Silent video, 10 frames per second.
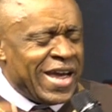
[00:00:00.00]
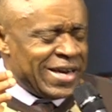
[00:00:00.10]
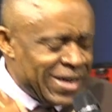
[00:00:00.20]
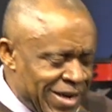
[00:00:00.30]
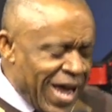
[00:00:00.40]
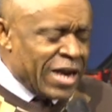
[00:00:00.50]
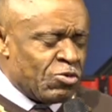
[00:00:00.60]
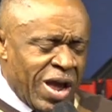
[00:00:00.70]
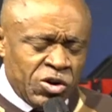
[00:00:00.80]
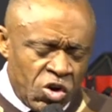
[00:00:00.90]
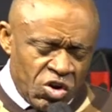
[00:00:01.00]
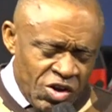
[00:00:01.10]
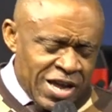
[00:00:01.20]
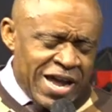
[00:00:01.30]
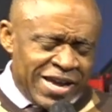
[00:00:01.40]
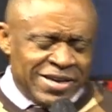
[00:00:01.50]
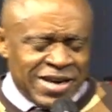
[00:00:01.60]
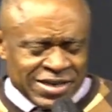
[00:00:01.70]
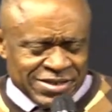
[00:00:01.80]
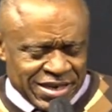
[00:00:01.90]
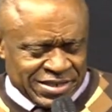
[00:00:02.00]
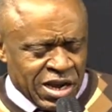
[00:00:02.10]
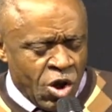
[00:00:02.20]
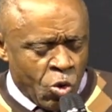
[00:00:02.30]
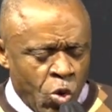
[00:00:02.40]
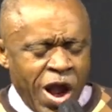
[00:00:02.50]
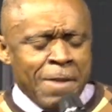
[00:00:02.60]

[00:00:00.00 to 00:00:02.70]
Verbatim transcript: in the light. We are no longer in darkness. We